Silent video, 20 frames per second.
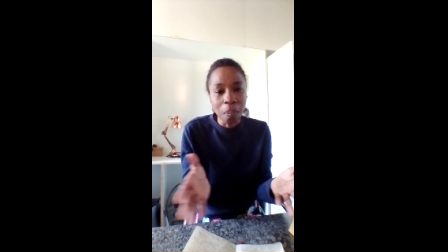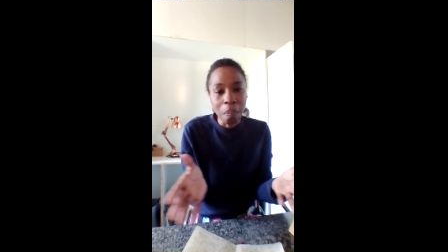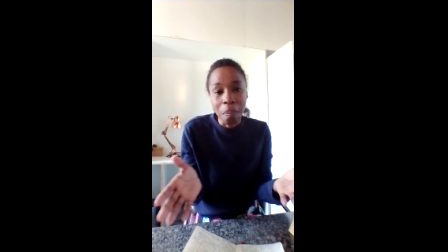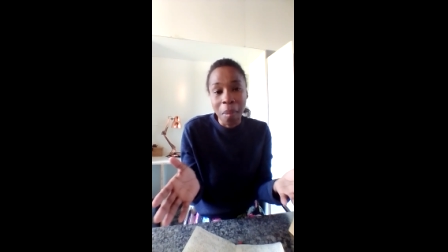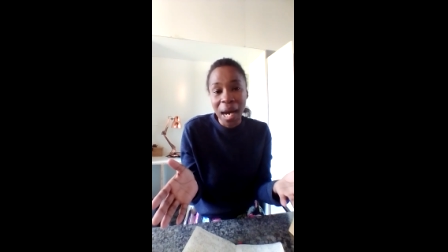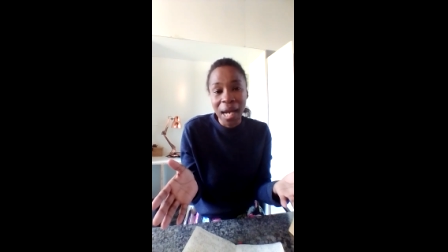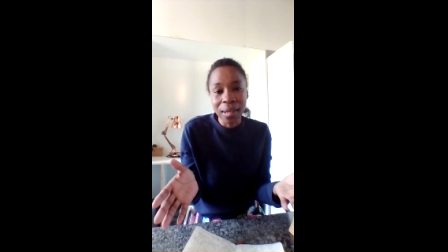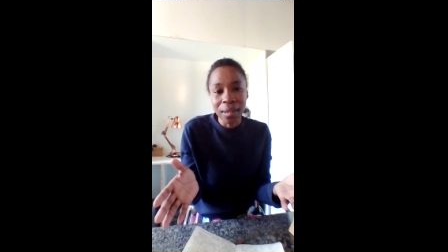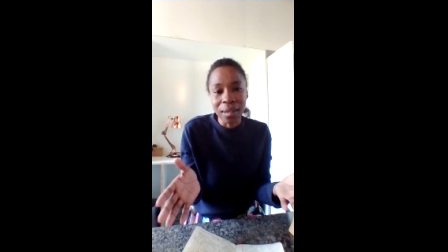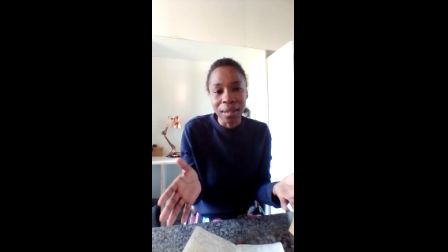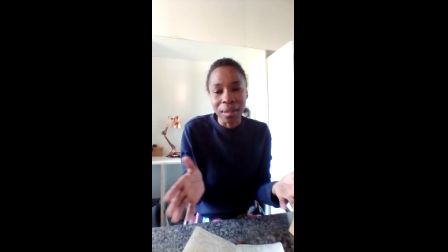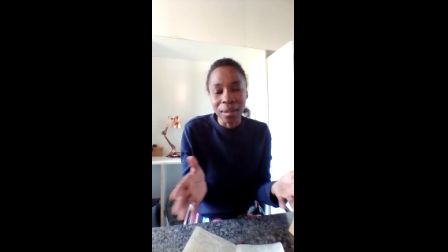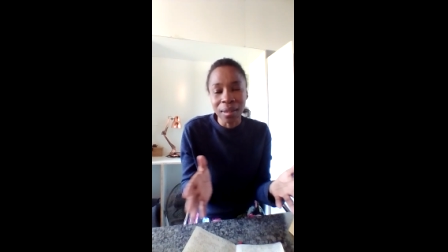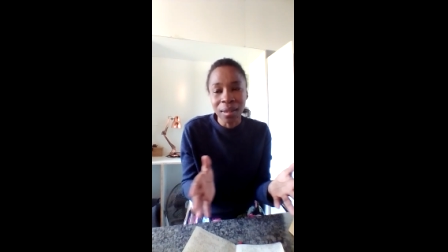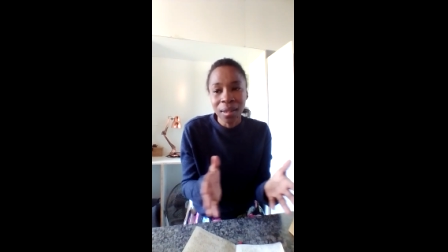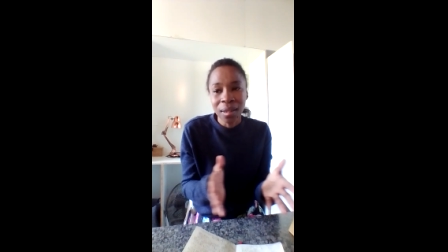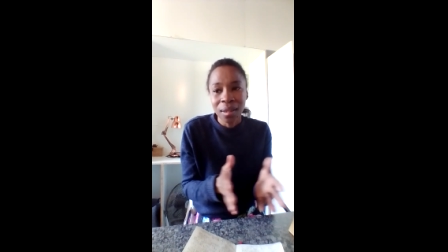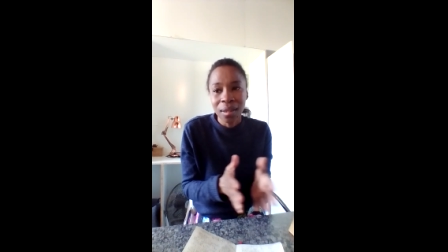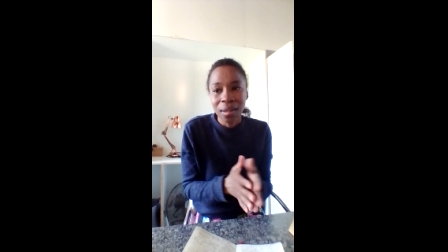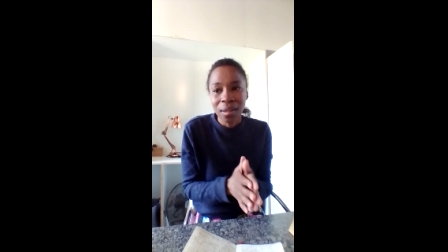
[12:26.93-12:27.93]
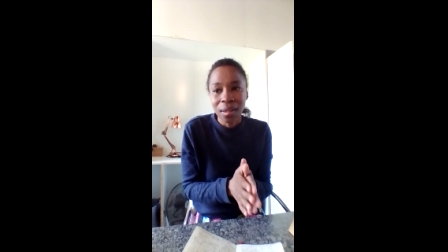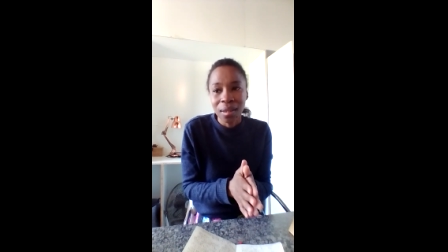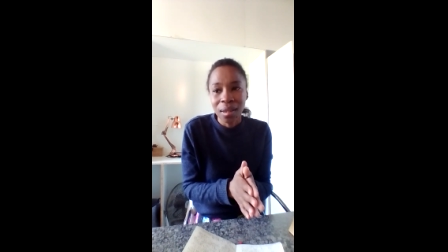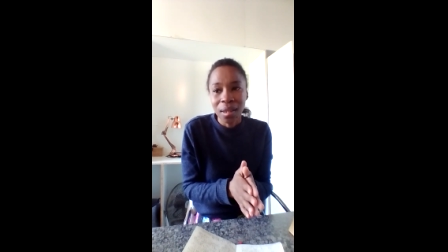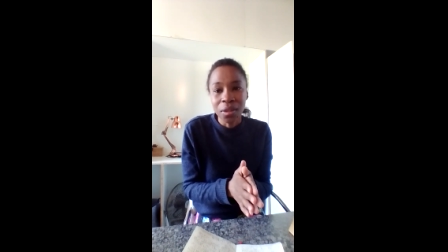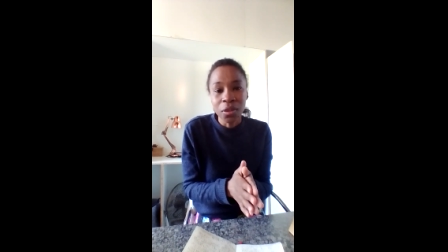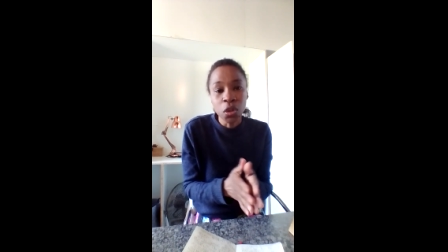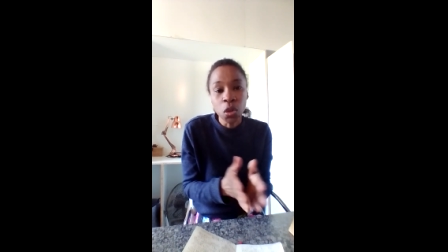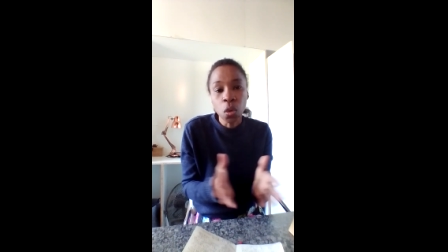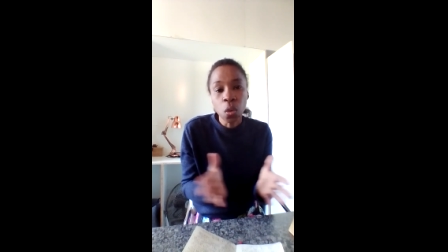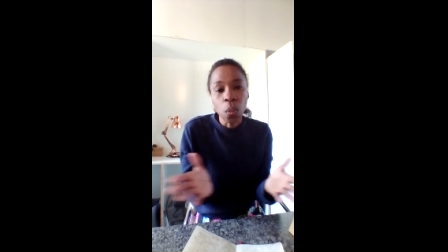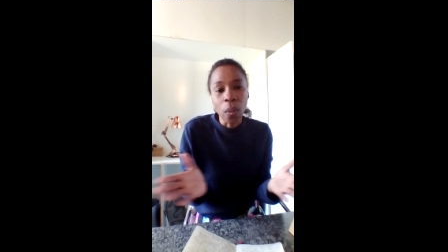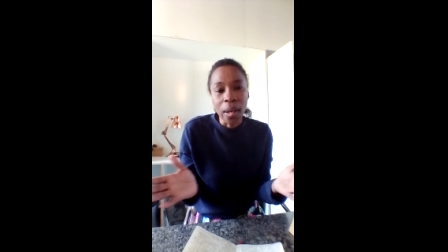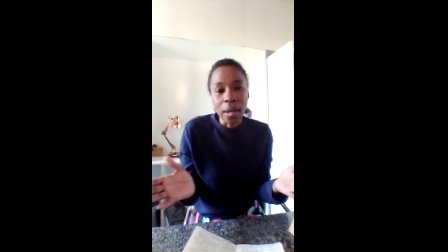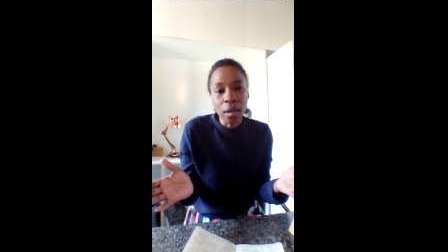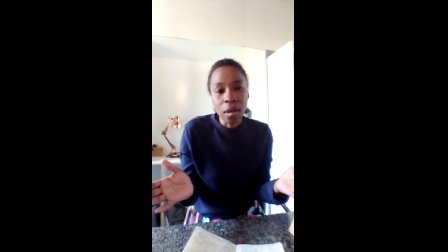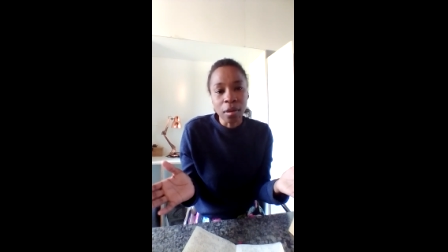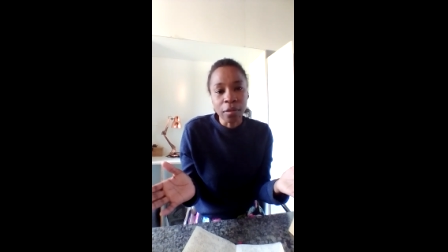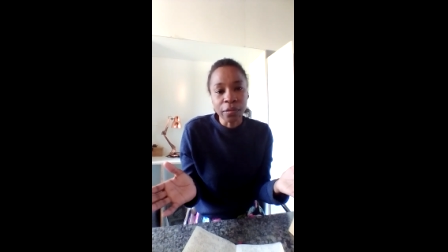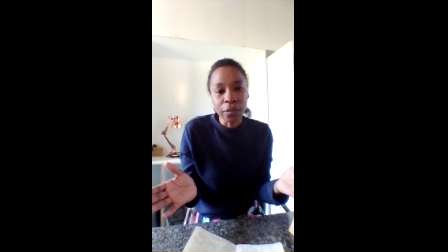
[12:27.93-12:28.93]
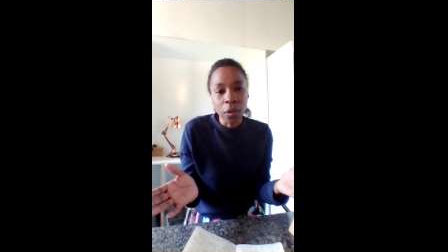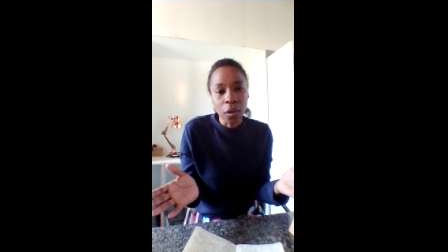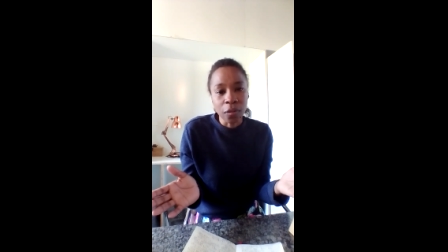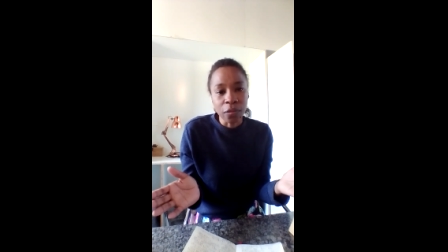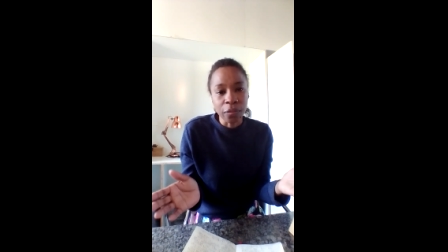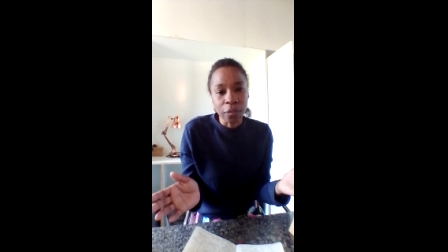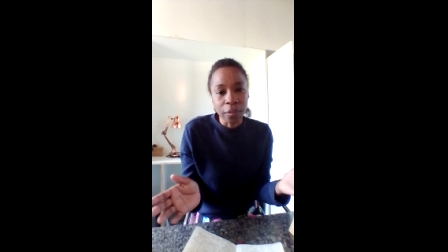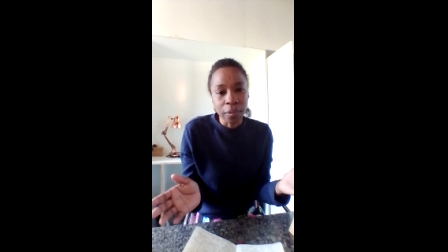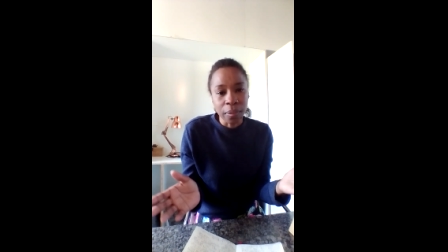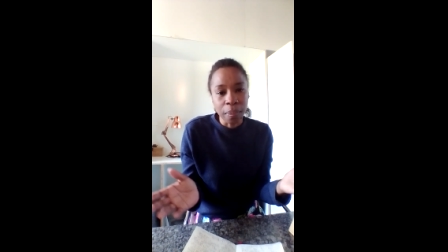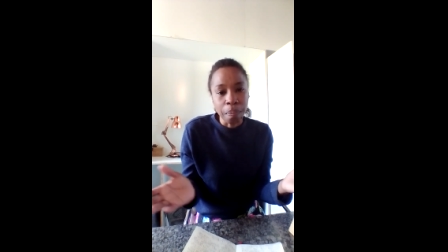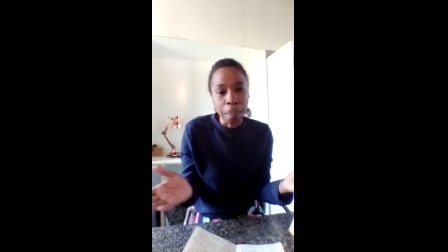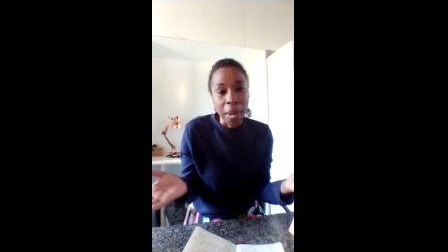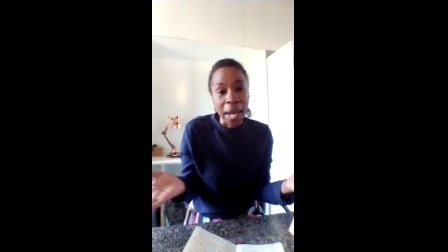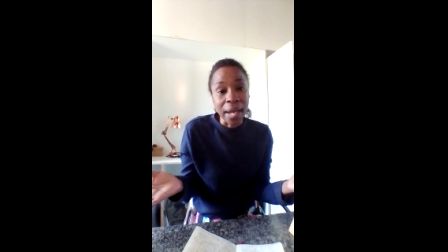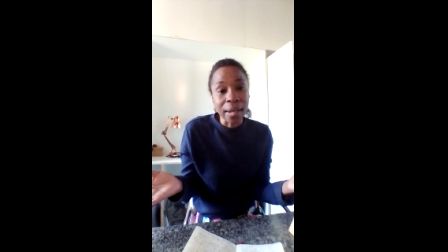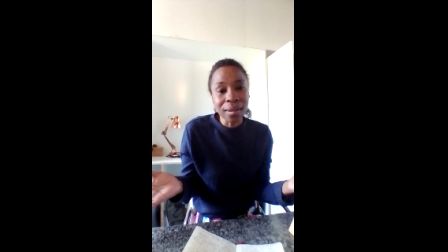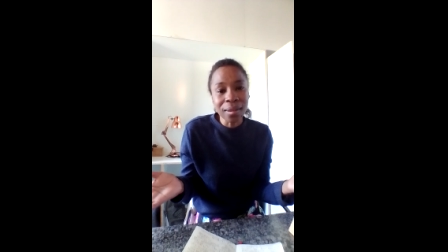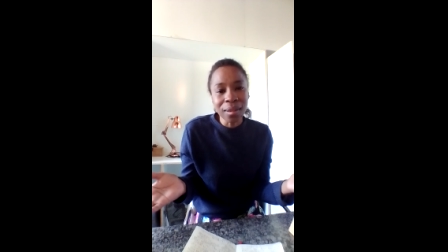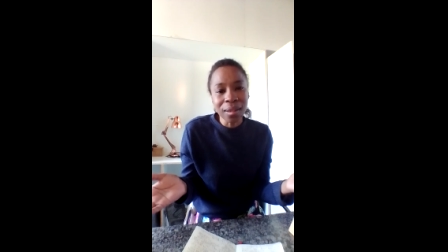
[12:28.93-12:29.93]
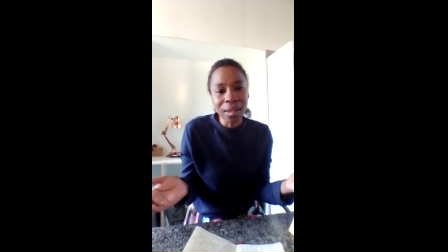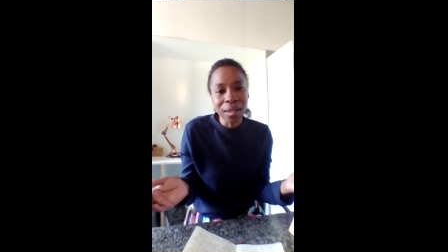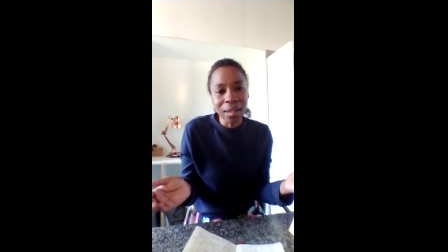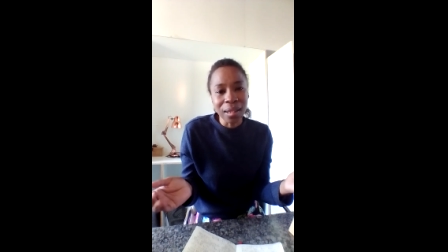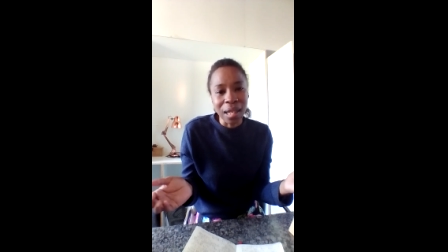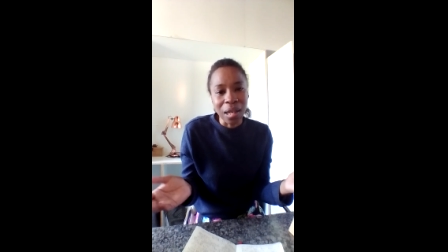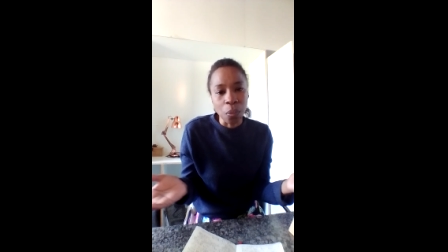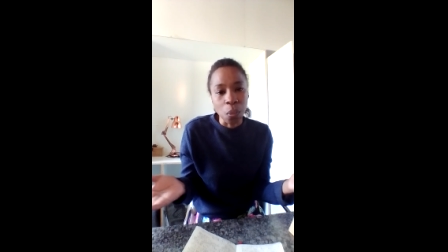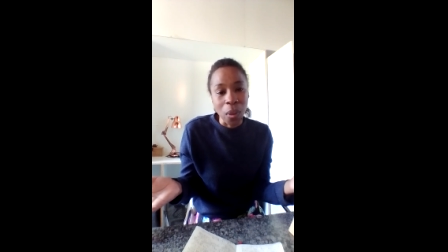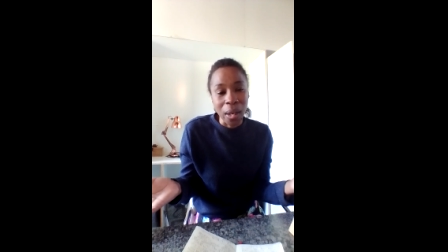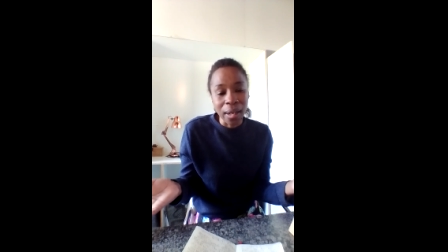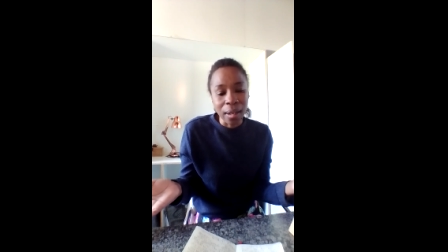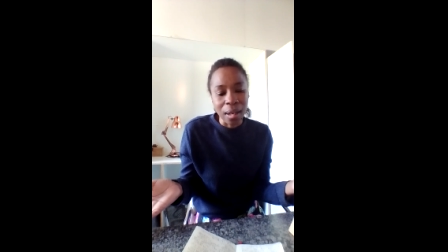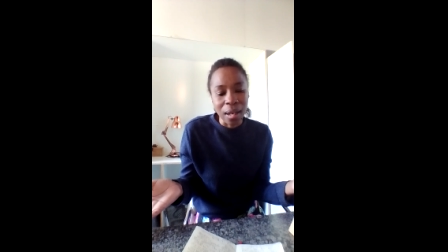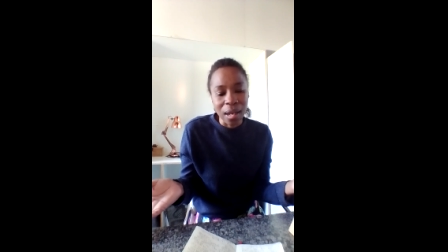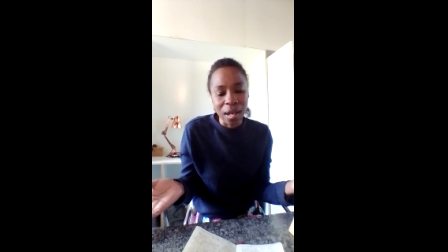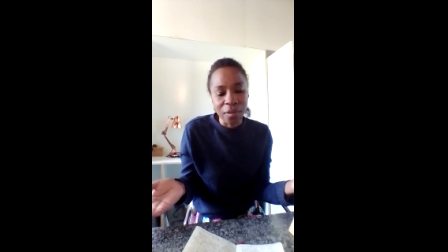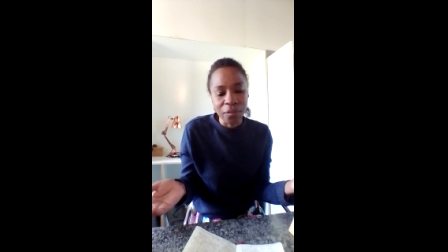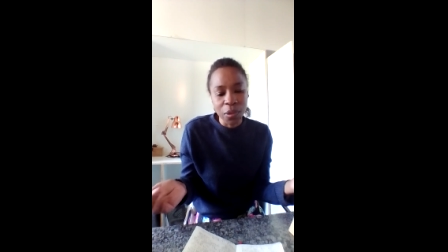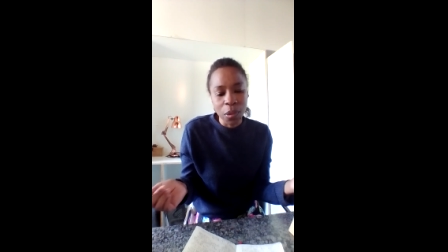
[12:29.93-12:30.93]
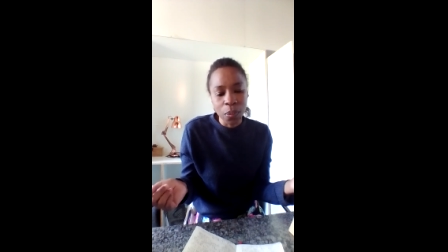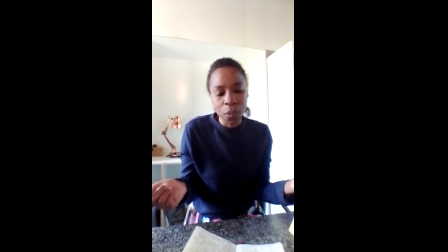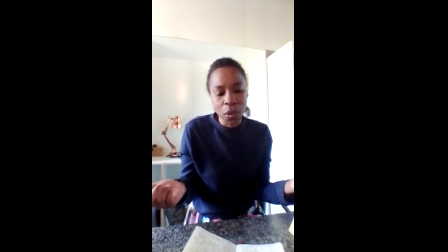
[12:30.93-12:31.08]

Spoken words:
money, a new way of banking and what have you.